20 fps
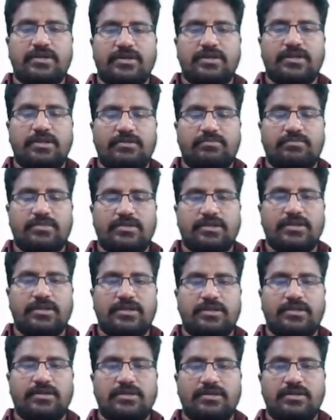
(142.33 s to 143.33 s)

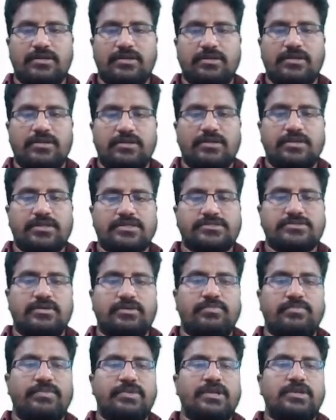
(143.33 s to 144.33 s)
Empty.
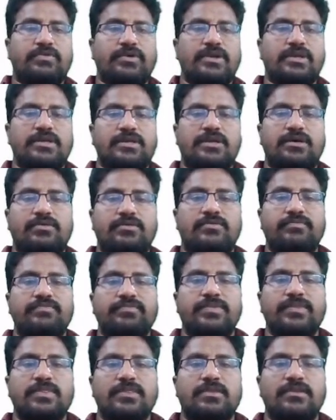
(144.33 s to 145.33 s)
So print what now?
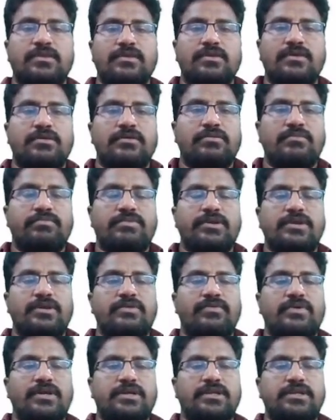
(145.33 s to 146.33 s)
Print
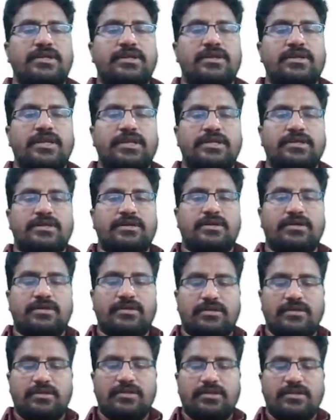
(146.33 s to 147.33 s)
what here, right?
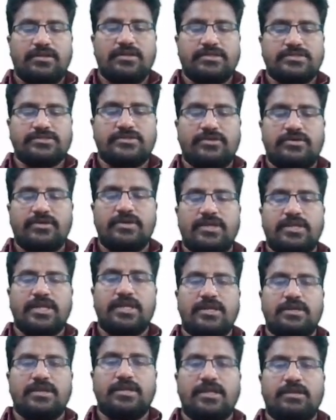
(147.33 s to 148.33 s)
So
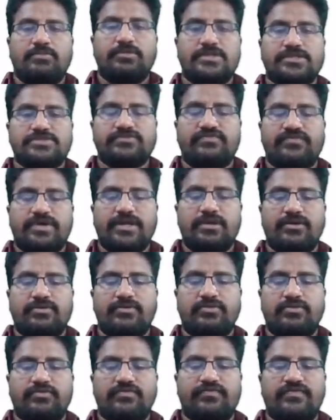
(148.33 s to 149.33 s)
n means
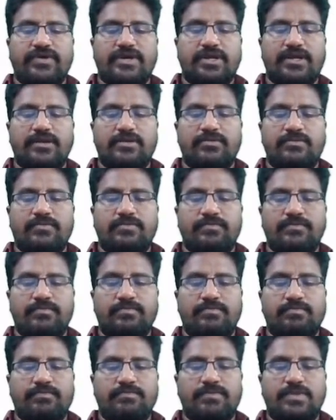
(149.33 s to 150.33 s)
5
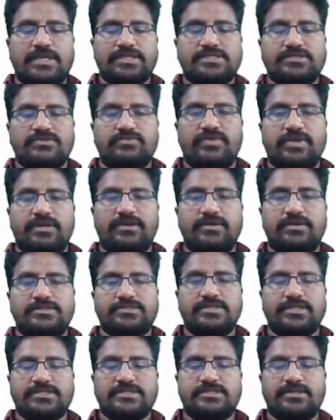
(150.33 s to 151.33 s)
plus 1
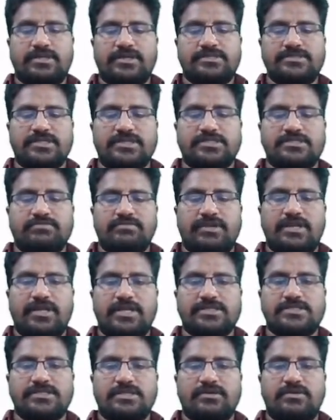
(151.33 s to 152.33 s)
6 6
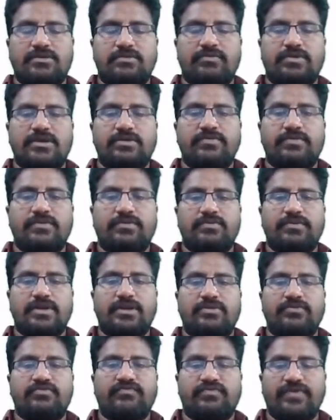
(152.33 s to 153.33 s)
minus
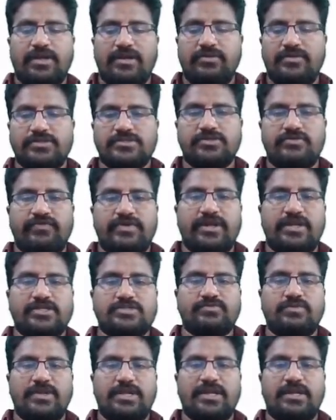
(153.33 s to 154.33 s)
1 5. So 5
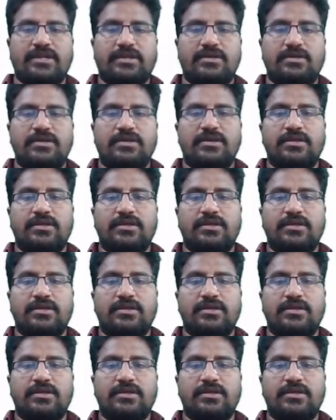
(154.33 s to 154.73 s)
displaying.